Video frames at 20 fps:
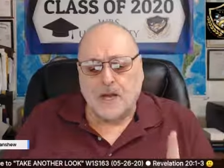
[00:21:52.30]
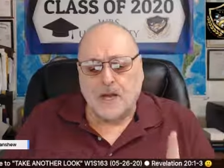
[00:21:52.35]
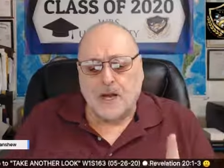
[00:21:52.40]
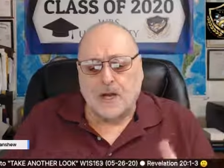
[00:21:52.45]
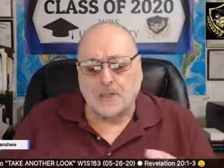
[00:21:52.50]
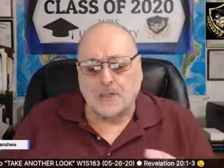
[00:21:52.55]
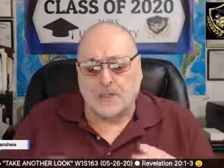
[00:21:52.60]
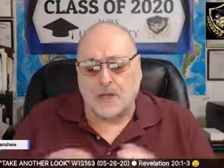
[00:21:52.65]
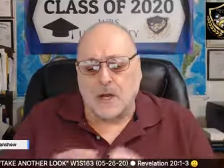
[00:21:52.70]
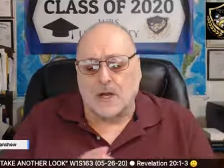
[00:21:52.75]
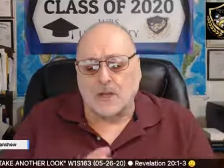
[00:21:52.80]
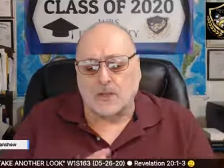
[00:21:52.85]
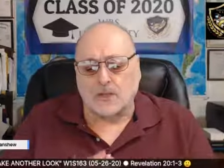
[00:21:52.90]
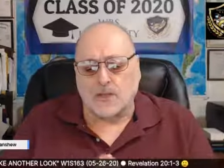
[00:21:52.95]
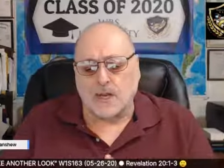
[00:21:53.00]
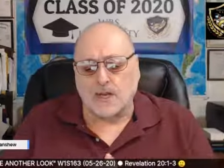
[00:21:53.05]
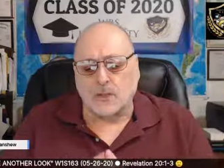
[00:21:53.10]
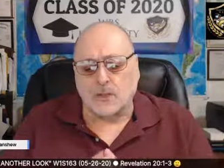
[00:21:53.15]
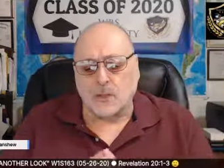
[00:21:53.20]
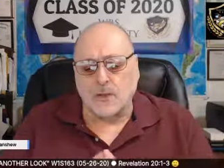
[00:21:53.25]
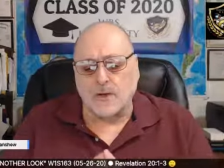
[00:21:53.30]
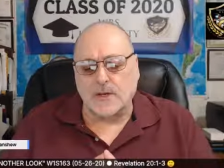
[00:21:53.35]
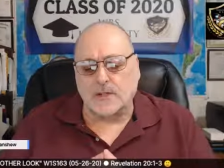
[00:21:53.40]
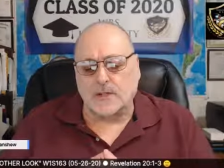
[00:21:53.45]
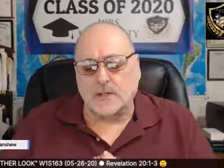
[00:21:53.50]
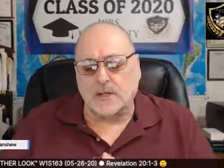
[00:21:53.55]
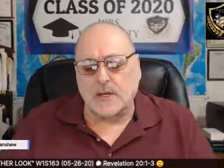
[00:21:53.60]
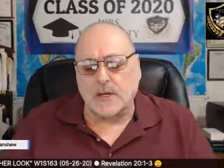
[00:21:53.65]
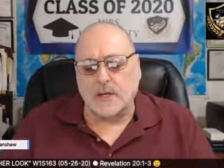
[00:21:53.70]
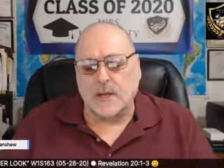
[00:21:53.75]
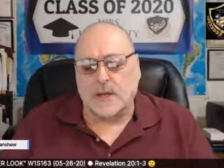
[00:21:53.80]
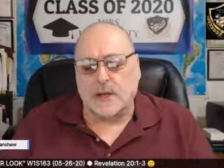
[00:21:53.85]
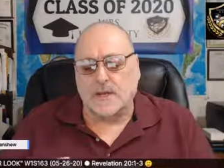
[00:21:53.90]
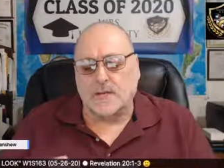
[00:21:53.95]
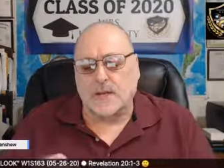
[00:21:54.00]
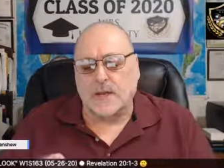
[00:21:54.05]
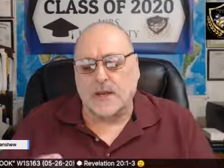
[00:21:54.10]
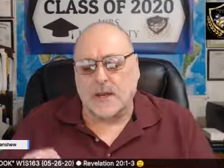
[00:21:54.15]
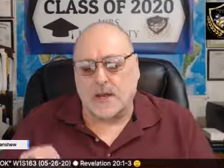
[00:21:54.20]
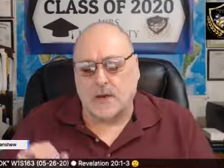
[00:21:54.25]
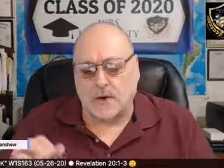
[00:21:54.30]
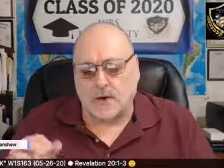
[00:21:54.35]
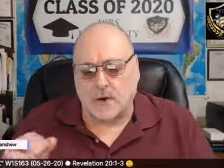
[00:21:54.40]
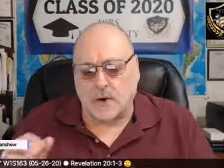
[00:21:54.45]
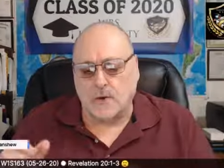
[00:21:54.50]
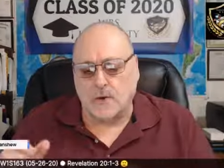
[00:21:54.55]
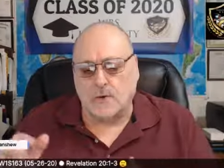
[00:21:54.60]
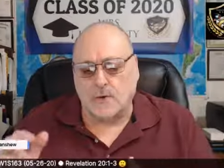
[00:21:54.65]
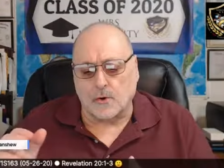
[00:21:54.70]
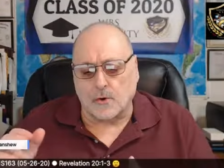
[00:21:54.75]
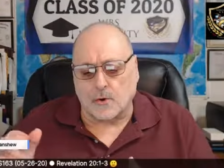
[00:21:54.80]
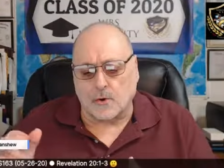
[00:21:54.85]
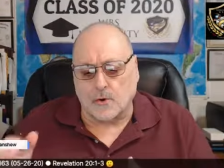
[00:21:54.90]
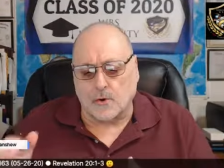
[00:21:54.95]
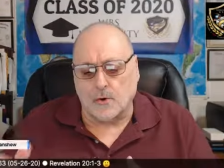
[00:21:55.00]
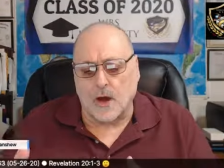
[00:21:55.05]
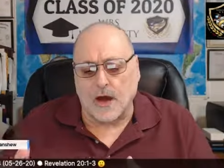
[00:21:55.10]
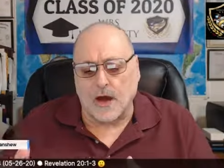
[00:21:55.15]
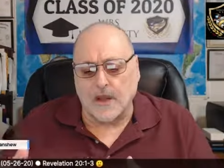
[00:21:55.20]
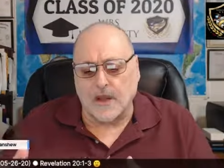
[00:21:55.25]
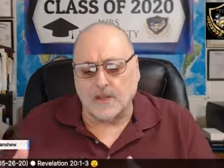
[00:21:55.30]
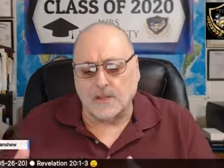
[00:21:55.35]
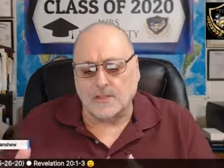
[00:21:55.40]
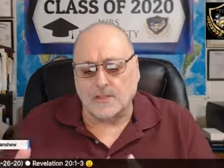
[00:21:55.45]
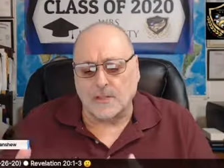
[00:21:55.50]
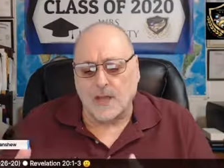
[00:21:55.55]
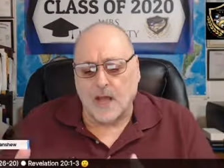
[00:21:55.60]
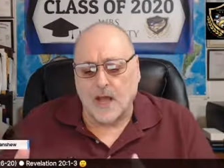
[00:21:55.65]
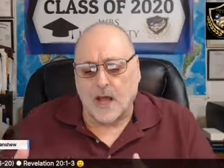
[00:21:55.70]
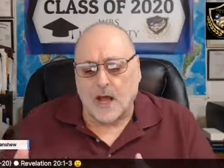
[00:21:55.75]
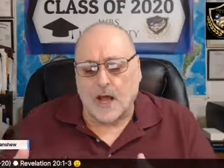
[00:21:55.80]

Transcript: uh, just as we see the eternal Christ,